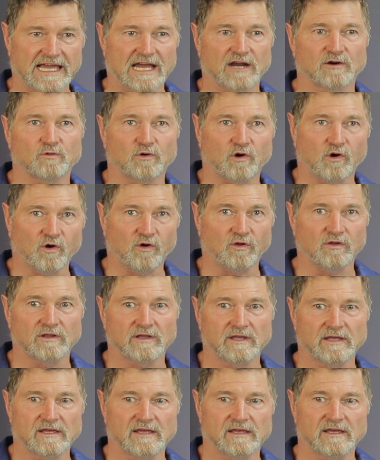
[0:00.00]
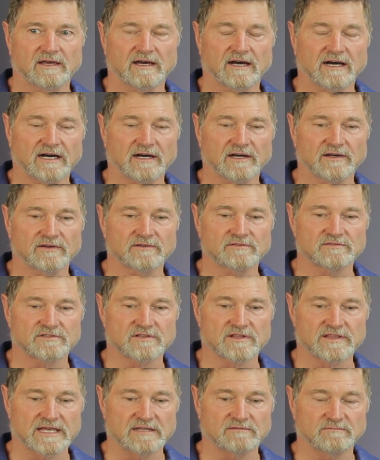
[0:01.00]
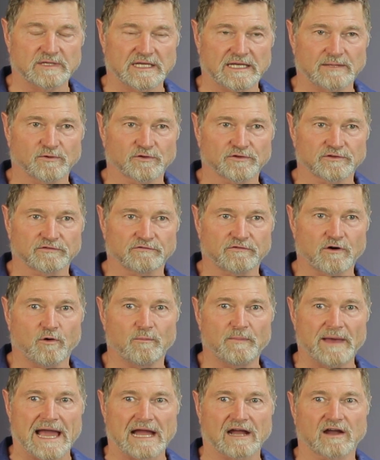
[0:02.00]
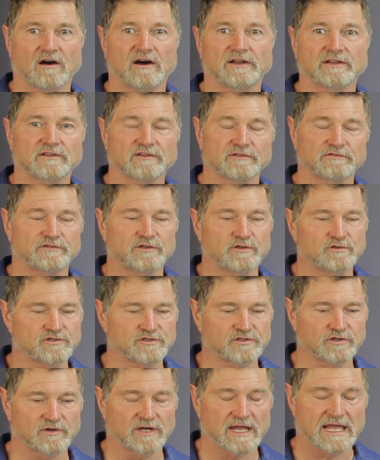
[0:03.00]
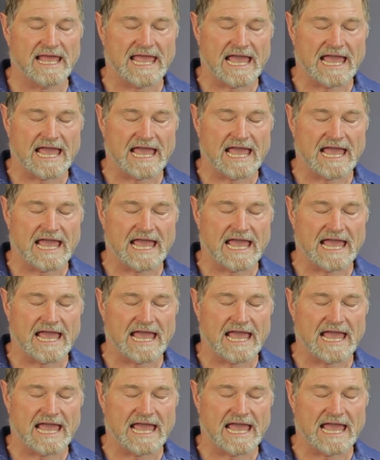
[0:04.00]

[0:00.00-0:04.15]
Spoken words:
that role, to then be able to fall back on in the future,